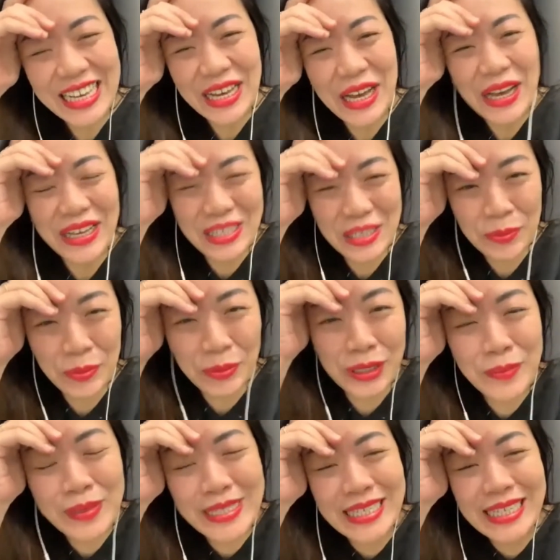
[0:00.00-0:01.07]
It's a pretty
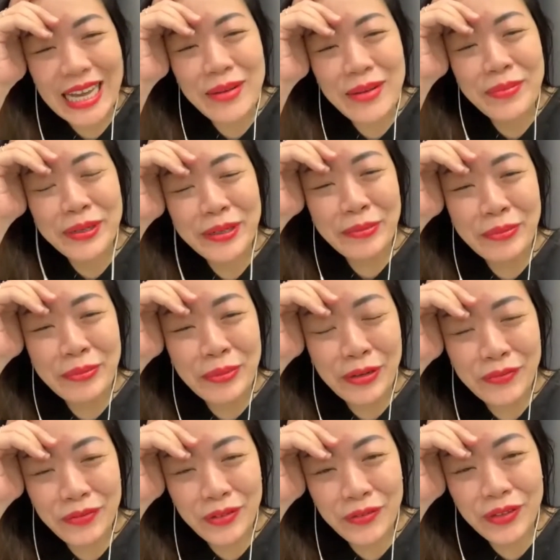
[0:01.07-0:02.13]
busy time
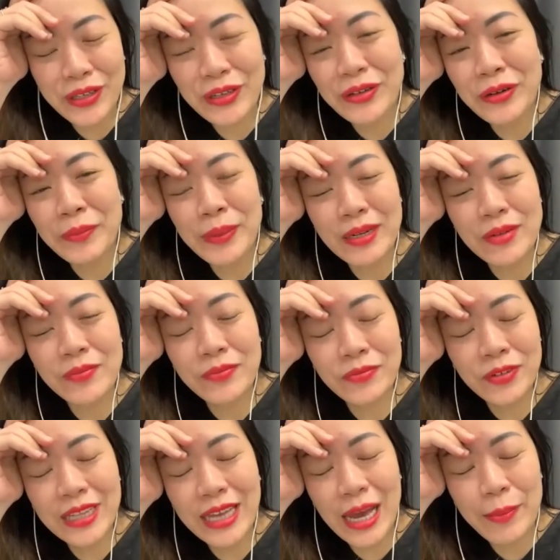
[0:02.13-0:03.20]
of the year, but I'm
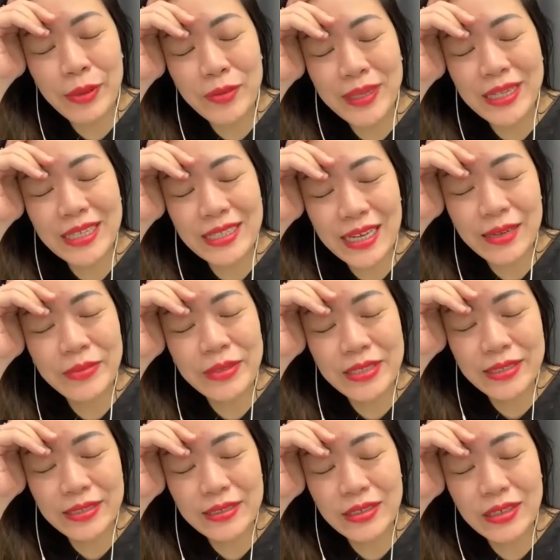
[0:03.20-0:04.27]
really happy to make the time
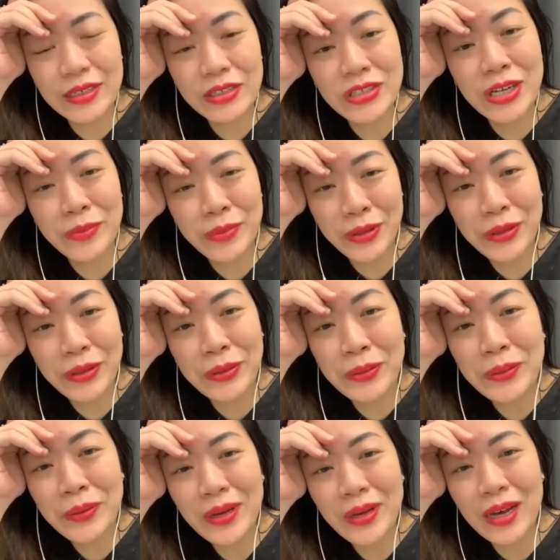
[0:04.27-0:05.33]
to share with you
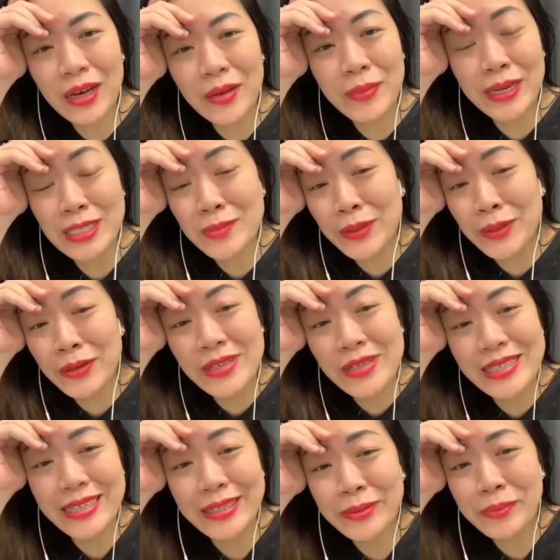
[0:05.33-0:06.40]
my experience,
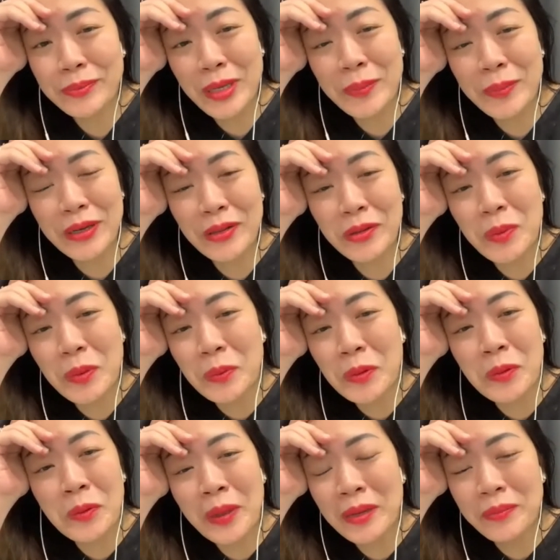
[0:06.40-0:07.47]
and maybe other
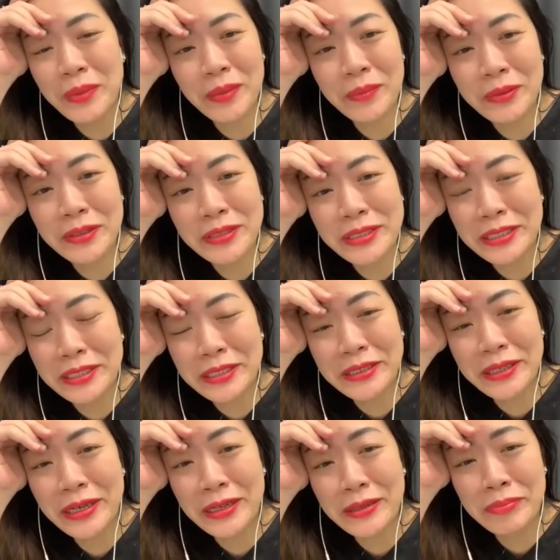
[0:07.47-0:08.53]
people might be able to
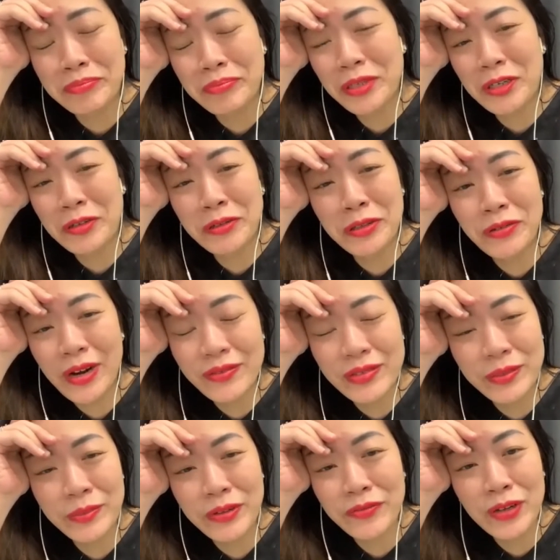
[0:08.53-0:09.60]
derive
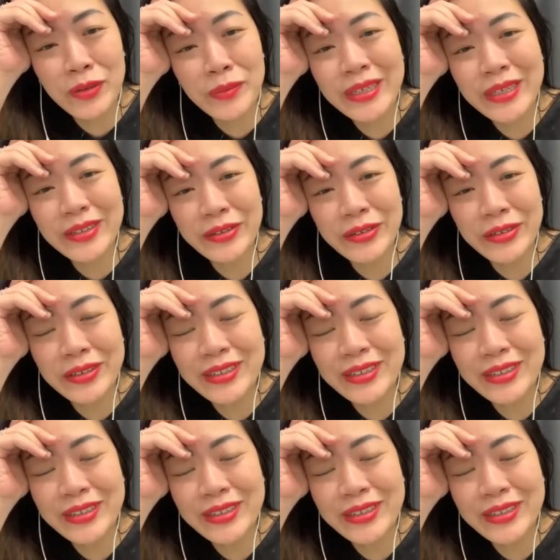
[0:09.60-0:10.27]
something from it, or